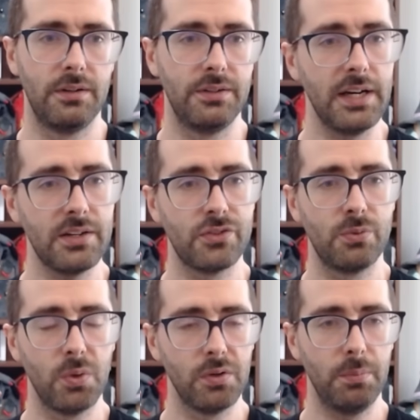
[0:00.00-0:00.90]
Decks
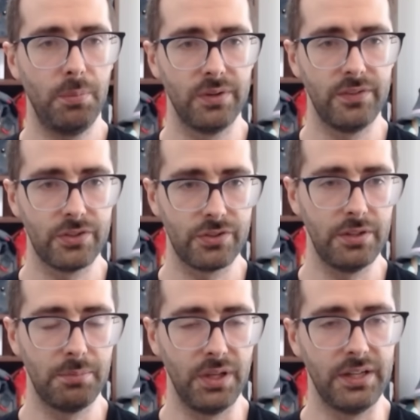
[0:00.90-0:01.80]
were
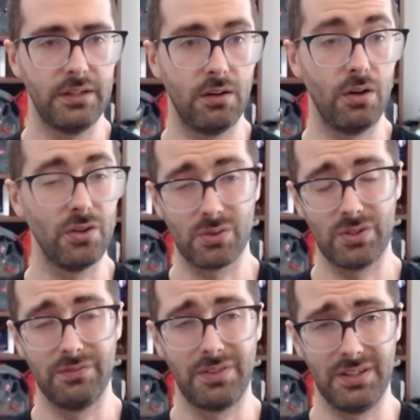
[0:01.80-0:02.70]
previously playing all sorts
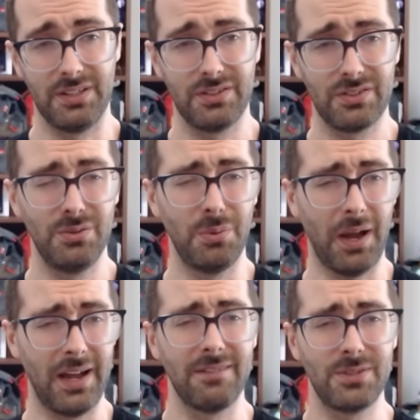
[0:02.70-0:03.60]
of things to
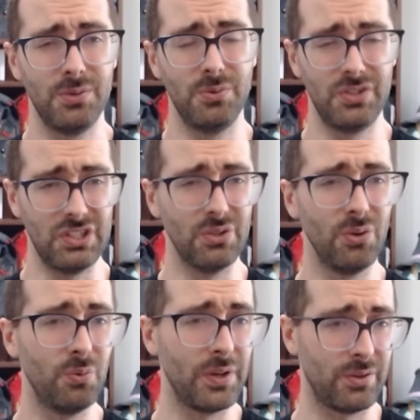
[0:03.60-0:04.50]
have to
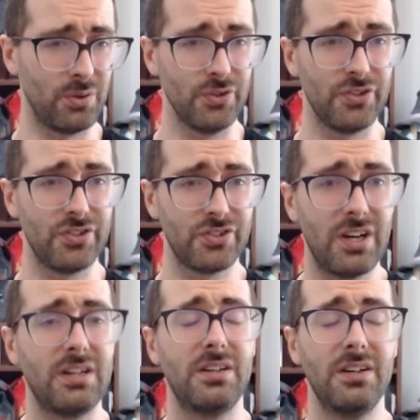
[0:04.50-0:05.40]
deal with Urza's
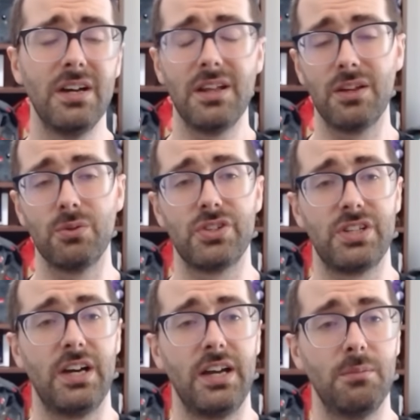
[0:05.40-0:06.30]
Saga. There was a
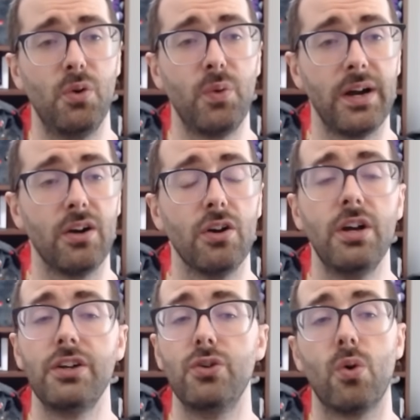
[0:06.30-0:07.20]
time where
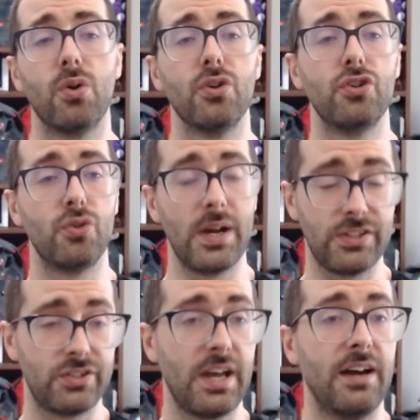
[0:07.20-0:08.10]
your
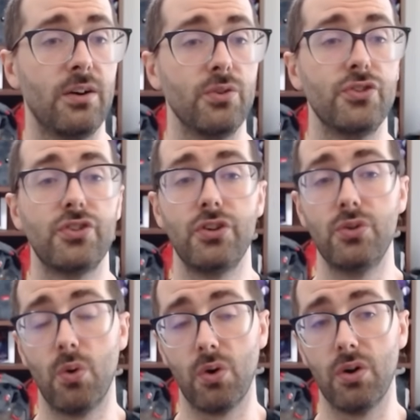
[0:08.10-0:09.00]
dress downs,
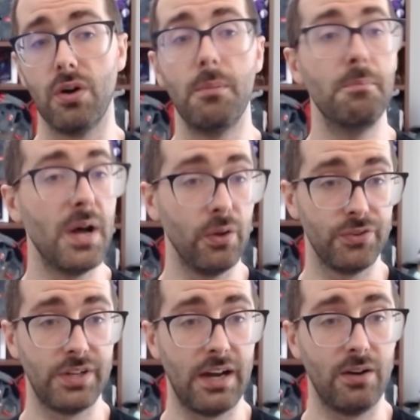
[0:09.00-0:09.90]
your
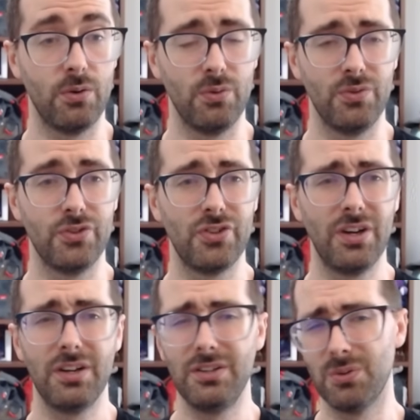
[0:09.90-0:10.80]
meltdowns,
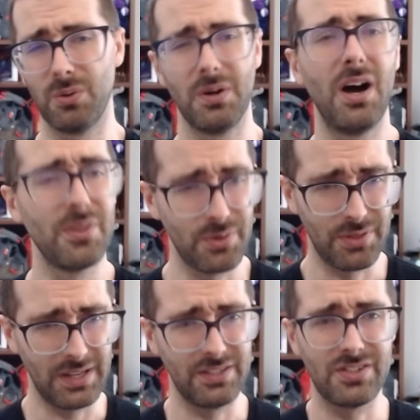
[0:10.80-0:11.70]
your other
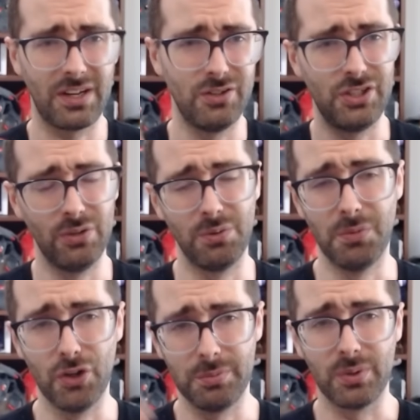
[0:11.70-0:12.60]
things that could deal with
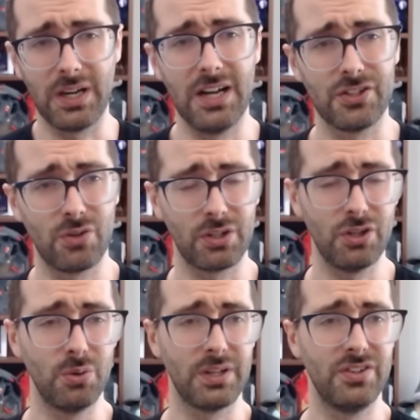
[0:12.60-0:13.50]
multiple construct
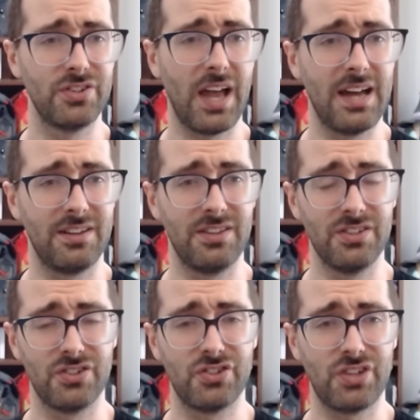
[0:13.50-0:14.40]
tokens at the
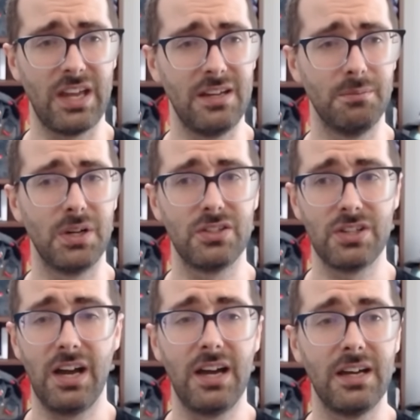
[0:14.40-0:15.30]
same
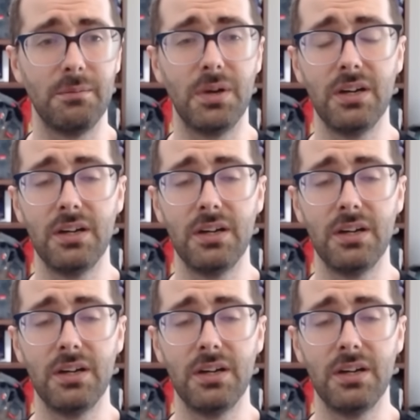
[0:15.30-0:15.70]
time.